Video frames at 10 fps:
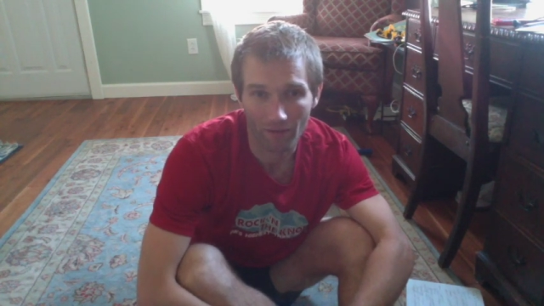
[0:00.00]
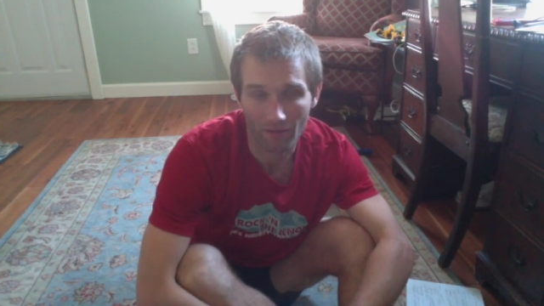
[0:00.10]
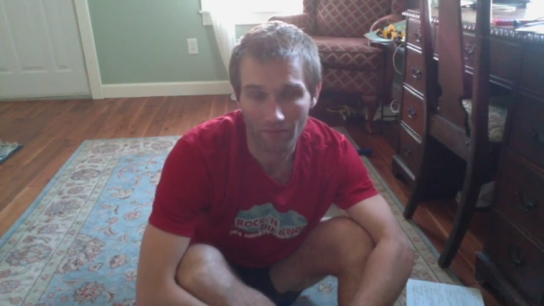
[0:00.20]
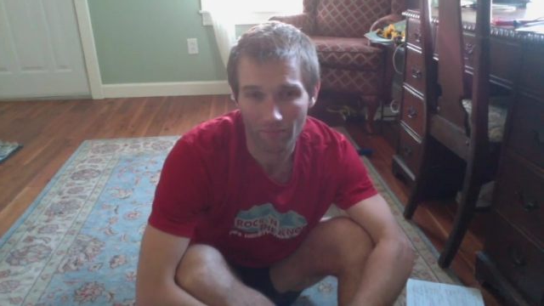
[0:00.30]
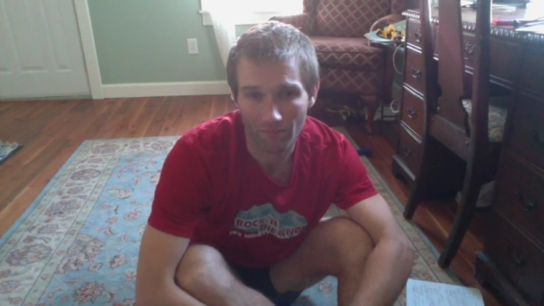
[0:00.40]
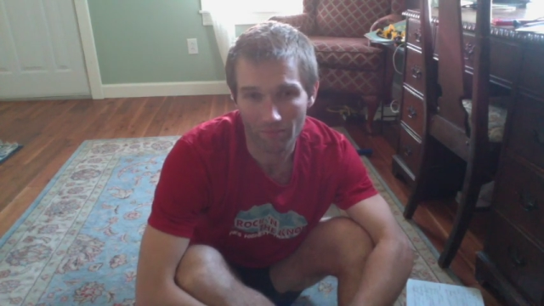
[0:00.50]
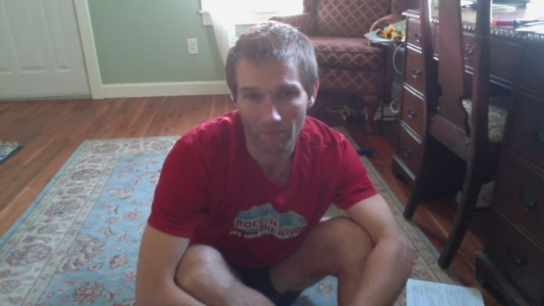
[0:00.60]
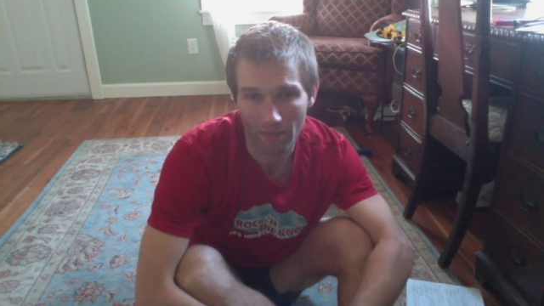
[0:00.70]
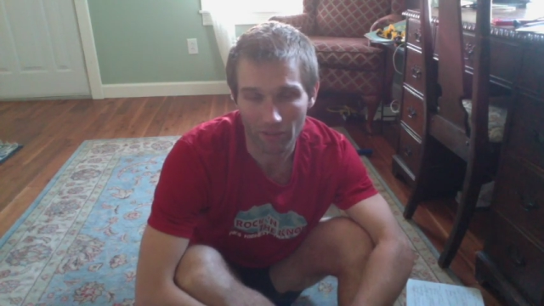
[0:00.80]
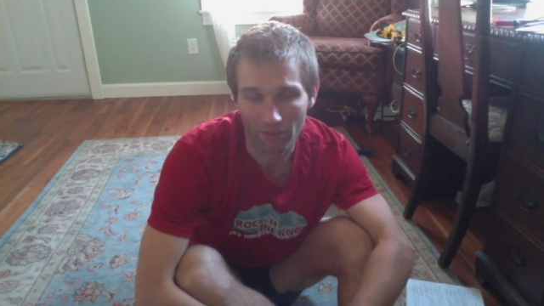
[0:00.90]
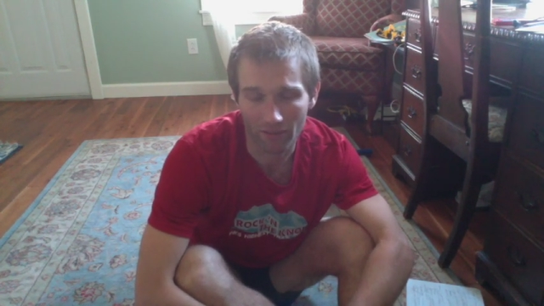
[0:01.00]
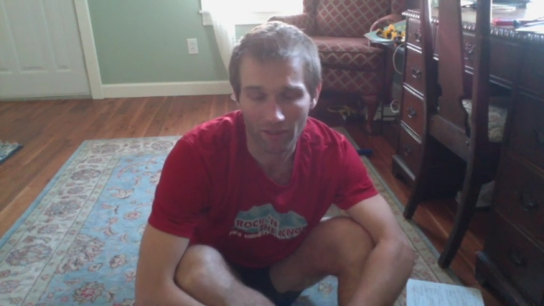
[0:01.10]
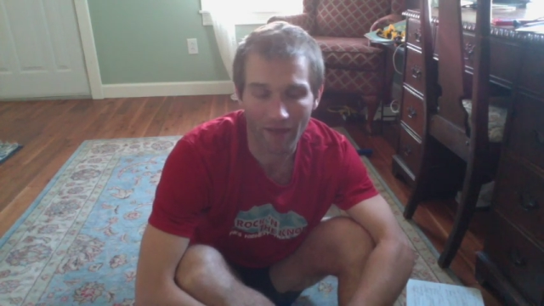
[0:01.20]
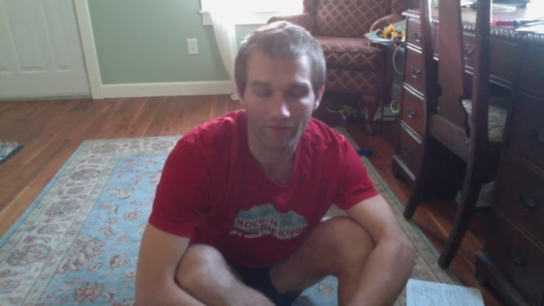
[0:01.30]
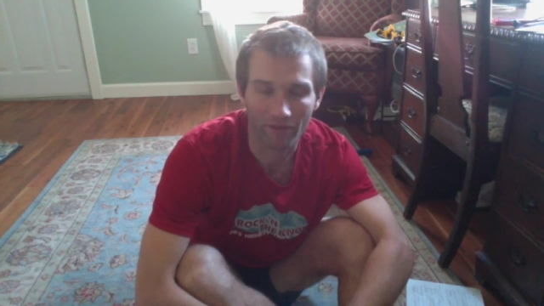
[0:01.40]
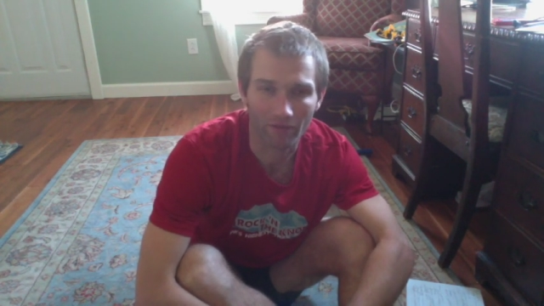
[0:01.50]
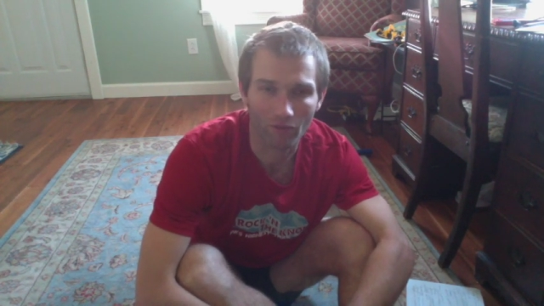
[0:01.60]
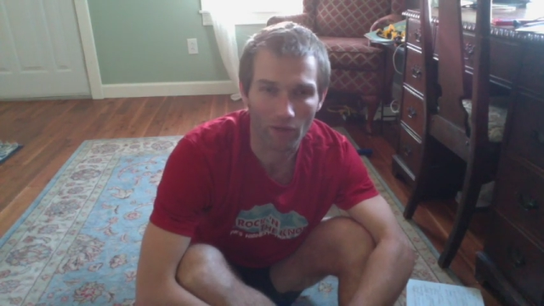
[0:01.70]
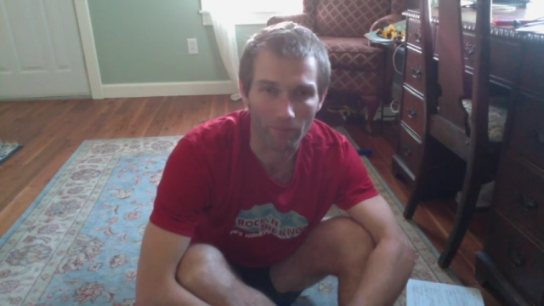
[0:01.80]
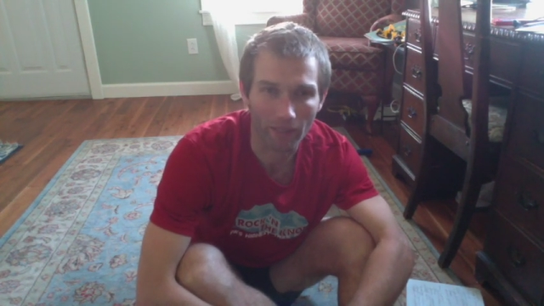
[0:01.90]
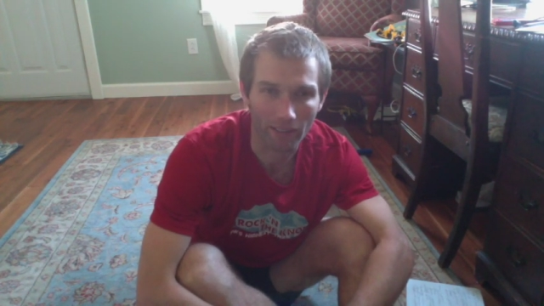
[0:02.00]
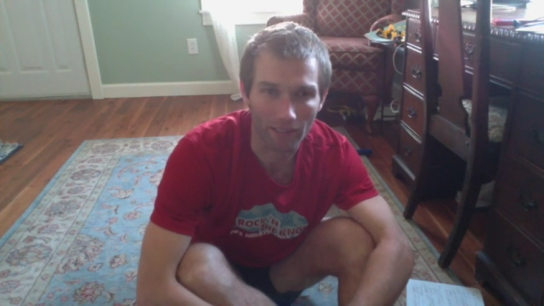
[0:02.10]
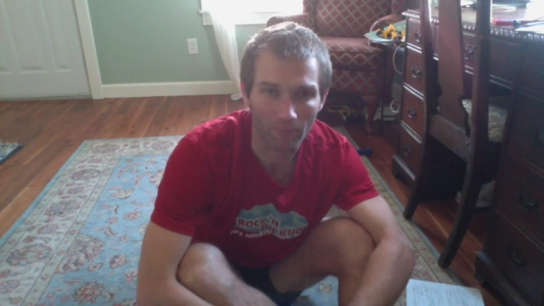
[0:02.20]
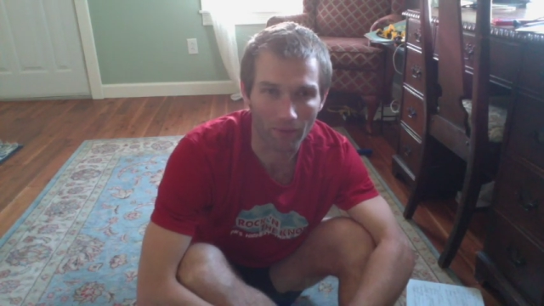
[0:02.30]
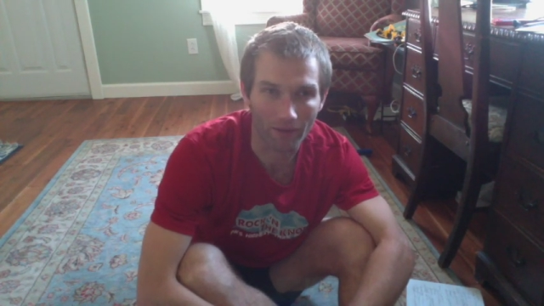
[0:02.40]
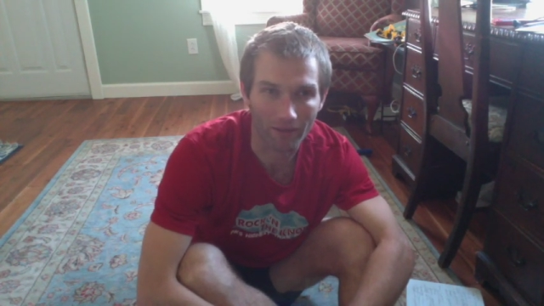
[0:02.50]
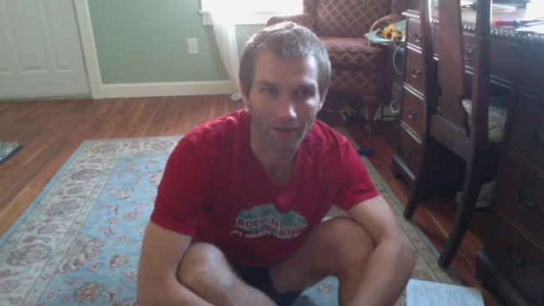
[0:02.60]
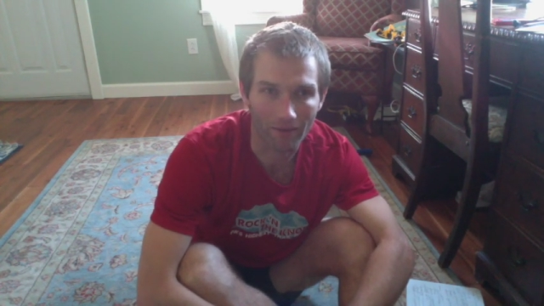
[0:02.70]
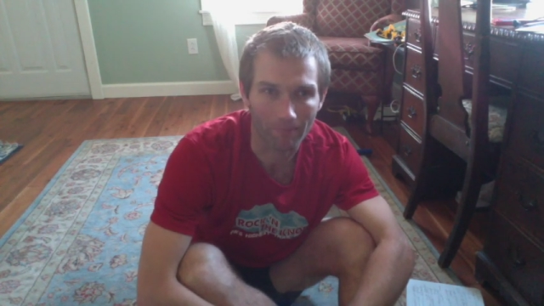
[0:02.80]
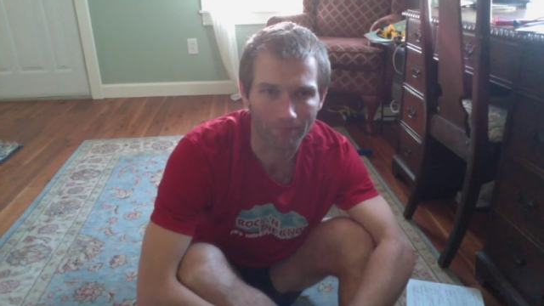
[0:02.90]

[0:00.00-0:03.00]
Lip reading: that maybe you haven't quite picked up on yet.